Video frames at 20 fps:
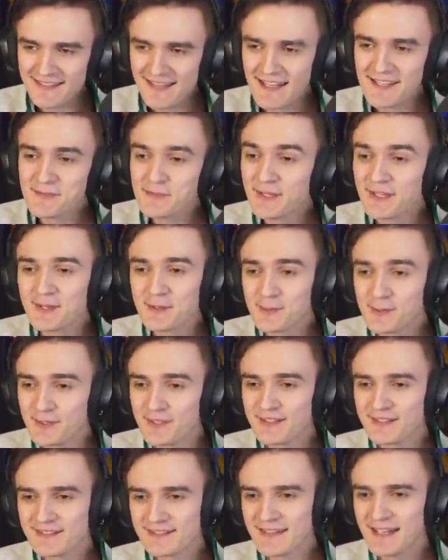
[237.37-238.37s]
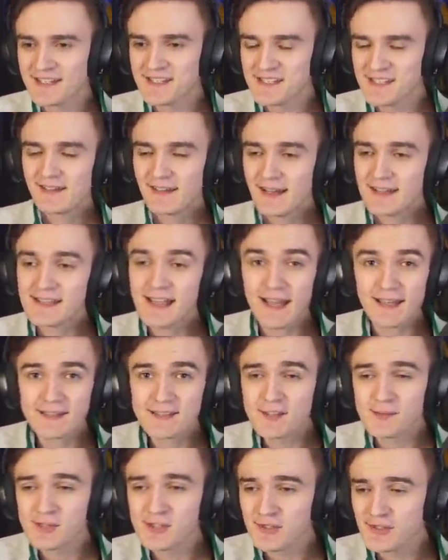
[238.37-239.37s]
That's really cool that she has had
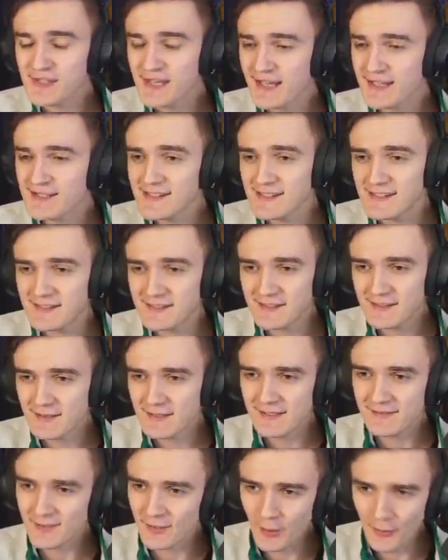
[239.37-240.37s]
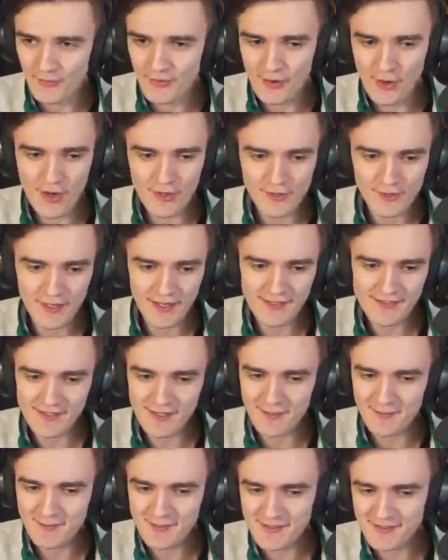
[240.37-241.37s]
so much success and even over 100k
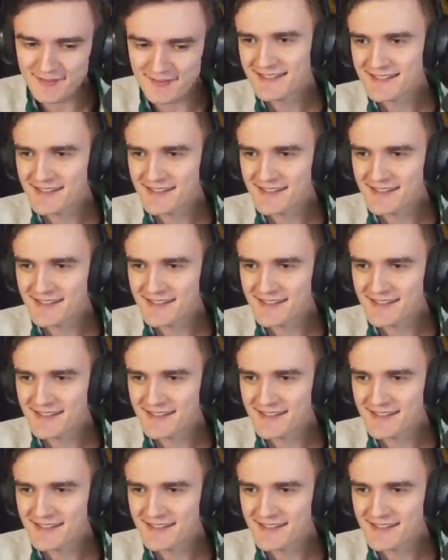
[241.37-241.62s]
subs.